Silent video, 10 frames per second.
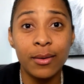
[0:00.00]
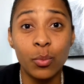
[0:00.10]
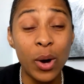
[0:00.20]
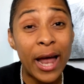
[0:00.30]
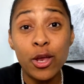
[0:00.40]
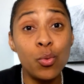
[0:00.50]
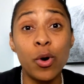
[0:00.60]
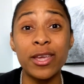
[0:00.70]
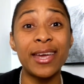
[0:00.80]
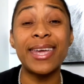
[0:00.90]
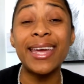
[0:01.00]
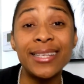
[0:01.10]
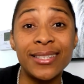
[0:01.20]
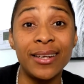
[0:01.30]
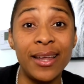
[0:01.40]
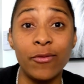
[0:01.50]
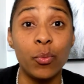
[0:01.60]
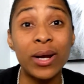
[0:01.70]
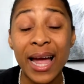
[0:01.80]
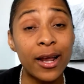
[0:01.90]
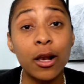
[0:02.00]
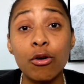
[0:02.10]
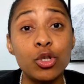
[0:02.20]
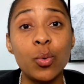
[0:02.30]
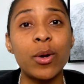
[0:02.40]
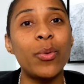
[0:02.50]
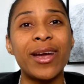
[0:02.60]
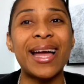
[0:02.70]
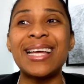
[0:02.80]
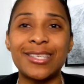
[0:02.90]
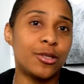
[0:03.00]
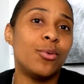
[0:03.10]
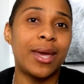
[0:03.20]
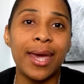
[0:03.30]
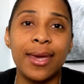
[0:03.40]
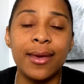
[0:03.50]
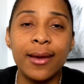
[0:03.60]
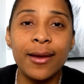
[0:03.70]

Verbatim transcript: Why do you want your kids to live? What kind of clothes you want to wear? Guys, it's okay.